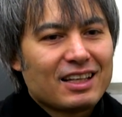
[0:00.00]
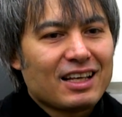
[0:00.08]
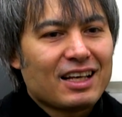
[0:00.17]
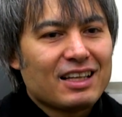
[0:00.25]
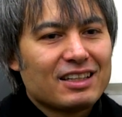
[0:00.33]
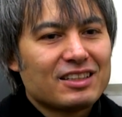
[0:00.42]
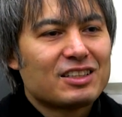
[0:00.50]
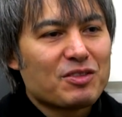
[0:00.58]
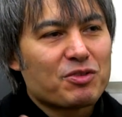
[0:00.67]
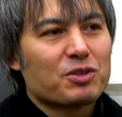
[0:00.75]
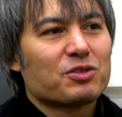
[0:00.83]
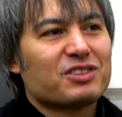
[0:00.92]
uh, the
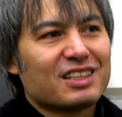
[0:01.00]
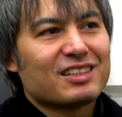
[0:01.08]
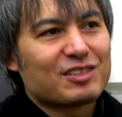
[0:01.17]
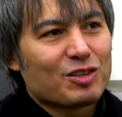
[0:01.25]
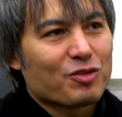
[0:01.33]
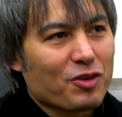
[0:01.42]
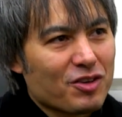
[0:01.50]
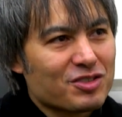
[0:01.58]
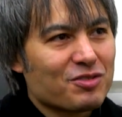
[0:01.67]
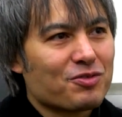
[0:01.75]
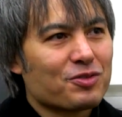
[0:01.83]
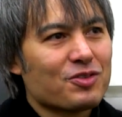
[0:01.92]
difficulty to sell
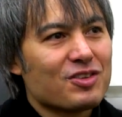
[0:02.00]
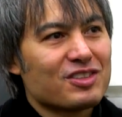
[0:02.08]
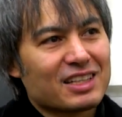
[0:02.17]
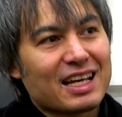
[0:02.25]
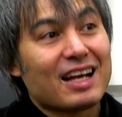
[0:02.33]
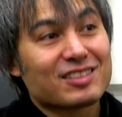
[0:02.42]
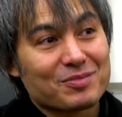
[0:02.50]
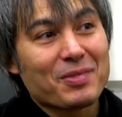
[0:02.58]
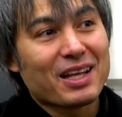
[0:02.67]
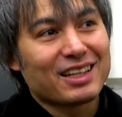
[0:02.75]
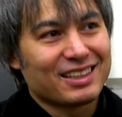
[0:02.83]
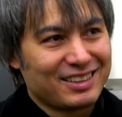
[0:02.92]
frozen food is you can't
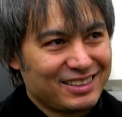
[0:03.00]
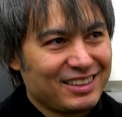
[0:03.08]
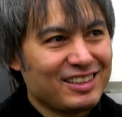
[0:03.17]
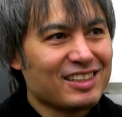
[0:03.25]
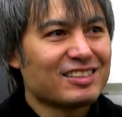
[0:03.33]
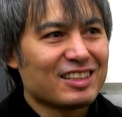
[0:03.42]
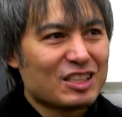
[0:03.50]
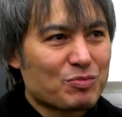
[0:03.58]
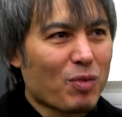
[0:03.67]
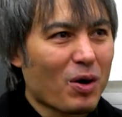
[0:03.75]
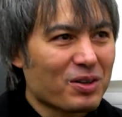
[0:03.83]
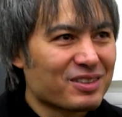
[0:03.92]
smell it. You just see these
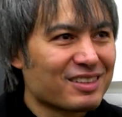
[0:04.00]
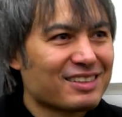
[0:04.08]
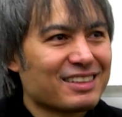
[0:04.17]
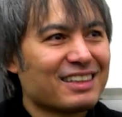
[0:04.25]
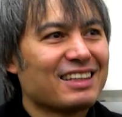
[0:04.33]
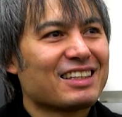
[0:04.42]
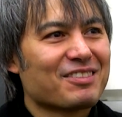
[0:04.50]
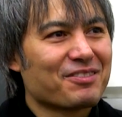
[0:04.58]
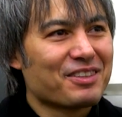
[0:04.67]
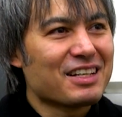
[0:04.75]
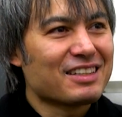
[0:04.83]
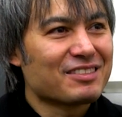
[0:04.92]
boxes in, in the
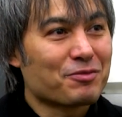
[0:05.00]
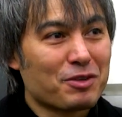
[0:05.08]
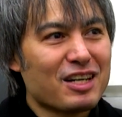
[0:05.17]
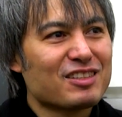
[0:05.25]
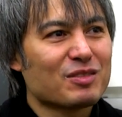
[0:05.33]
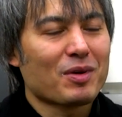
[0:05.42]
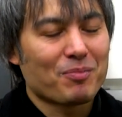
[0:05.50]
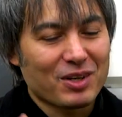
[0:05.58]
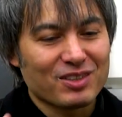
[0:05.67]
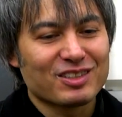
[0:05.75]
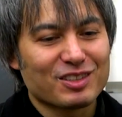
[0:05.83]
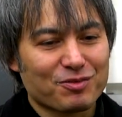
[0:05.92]
freeze, freezer, but
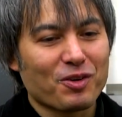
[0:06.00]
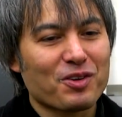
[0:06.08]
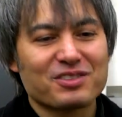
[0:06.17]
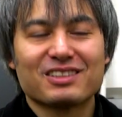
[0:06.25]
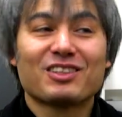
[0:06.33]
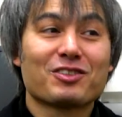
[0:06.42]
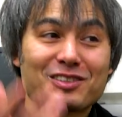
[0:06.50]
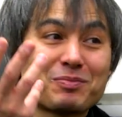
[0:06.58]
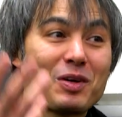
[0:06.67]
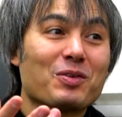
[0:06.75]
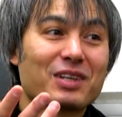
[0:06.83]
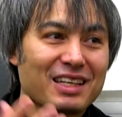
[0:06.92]
because it's frozen, no
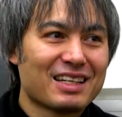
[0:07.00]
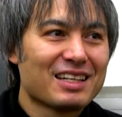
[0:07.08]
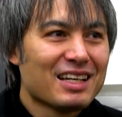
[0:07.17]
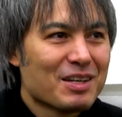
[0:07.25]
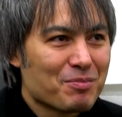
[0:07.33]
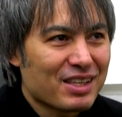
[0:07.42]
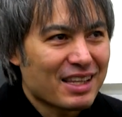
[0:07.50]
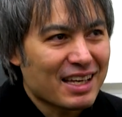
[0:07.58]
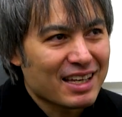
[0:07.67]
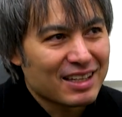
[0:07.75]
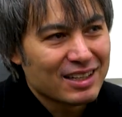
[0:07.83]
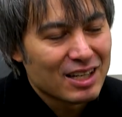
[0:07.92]
smell can be
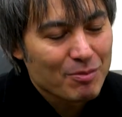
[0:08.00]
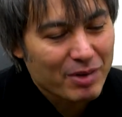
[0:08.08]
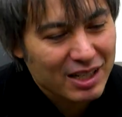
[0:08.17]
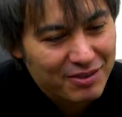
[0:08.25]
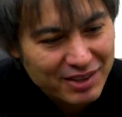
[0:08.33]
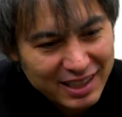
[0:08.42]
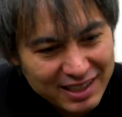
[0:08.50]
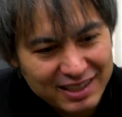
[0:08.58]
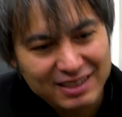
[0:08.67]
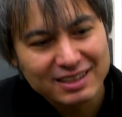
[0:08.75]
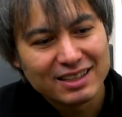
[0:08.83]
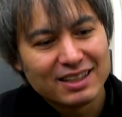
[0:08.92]
there. But if they
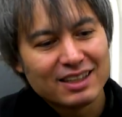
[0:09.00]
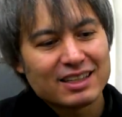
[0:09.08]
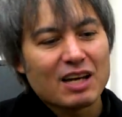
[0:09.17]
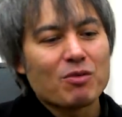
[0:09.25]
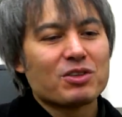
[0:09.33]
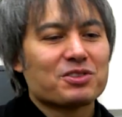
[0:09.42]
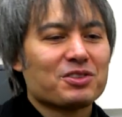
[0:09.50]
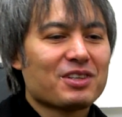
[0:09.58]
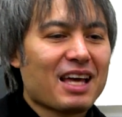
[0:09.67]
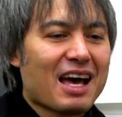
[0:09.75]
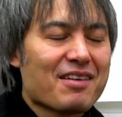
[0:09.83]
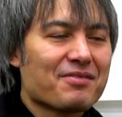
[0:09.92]
can, they want
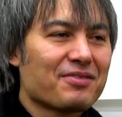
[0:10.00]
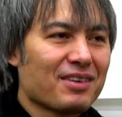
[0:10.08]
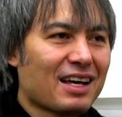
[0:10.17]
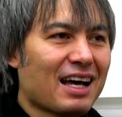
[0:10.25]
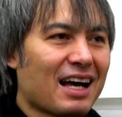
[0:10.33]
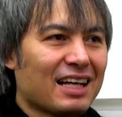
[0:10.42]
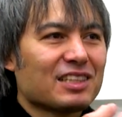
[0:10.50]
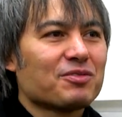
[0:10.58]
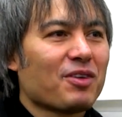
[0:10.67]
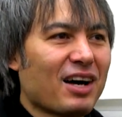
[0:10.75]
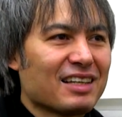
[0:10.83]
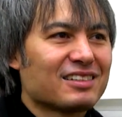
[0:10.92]
to have our
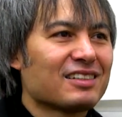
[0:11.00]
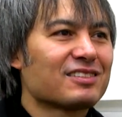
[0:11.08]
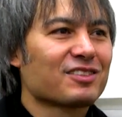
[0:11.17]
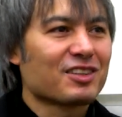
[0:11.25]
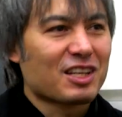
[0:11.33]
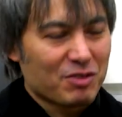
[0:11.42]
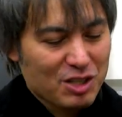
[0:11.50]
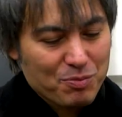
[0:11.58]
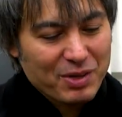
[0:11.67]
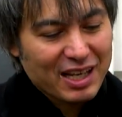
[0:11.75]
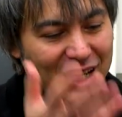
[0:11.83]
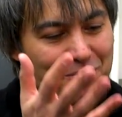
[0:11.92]
devices so that when you
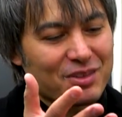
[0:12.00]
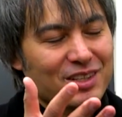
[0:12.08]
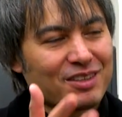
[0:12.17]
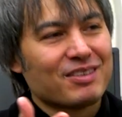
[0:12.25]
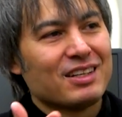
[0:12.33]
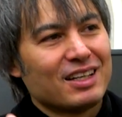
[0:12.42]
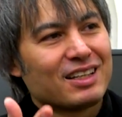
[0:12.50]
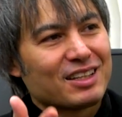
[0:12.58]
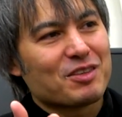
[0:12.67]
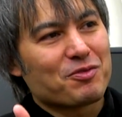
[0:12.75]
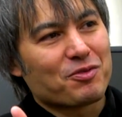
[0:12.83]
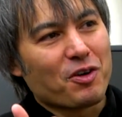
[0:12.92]
pick up the,
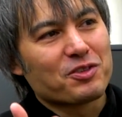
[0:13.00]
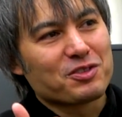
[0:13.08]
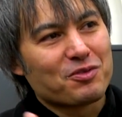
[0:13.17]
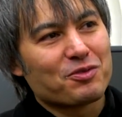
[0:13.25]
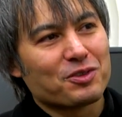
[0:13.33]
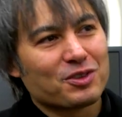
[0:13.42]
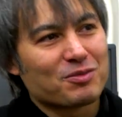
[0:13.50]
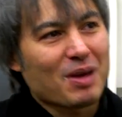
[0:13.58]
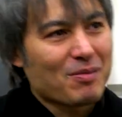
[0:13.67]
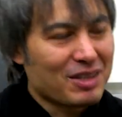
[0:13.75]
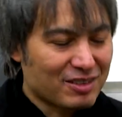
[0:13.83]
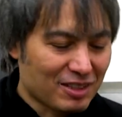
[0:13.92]
the frozen food,
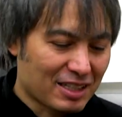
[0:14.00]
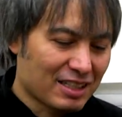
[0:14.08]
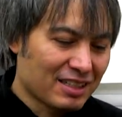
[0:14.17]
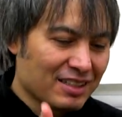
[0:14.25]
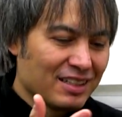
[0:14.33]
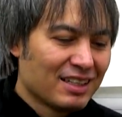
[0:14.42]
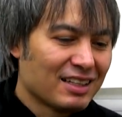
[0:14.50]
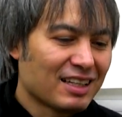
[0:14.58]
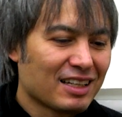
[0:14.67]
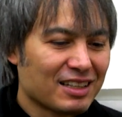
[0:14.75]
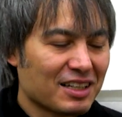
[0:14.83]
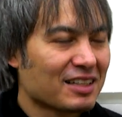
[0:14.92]
maybe it's like a
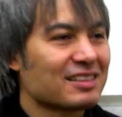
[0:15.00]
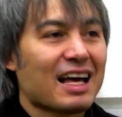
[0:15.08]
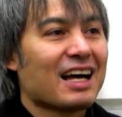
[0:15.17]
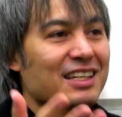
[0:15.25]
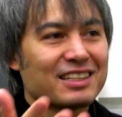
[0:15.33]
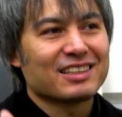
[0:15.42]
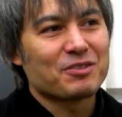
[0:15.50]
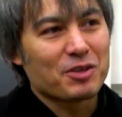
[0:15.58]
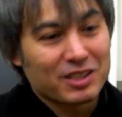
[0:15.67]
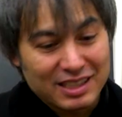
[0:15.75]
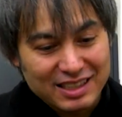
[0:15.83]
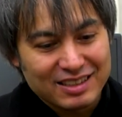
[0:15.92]
uh, lasagna,
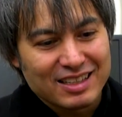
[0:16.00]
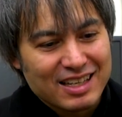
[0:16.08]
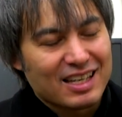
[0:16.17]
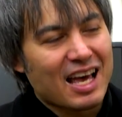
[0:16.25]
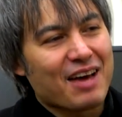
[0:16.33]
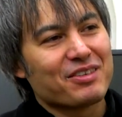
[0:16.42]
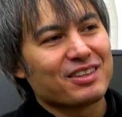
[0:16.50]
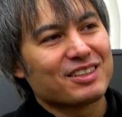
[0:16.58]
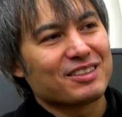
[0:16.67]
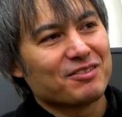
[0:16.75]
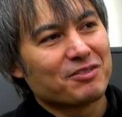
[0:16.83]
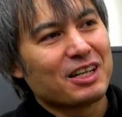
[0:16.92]
well, you can have
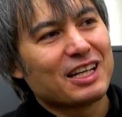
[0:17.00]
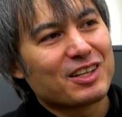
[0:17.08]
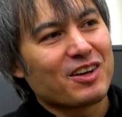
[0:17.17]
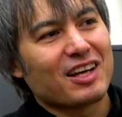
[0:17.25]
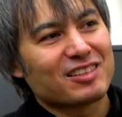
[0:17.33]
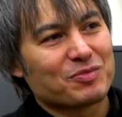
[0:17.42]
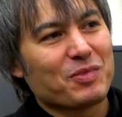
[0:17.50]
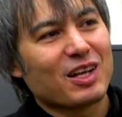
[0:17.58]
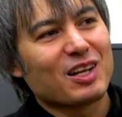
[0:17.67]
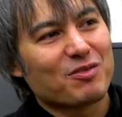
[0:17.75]
a really nice smell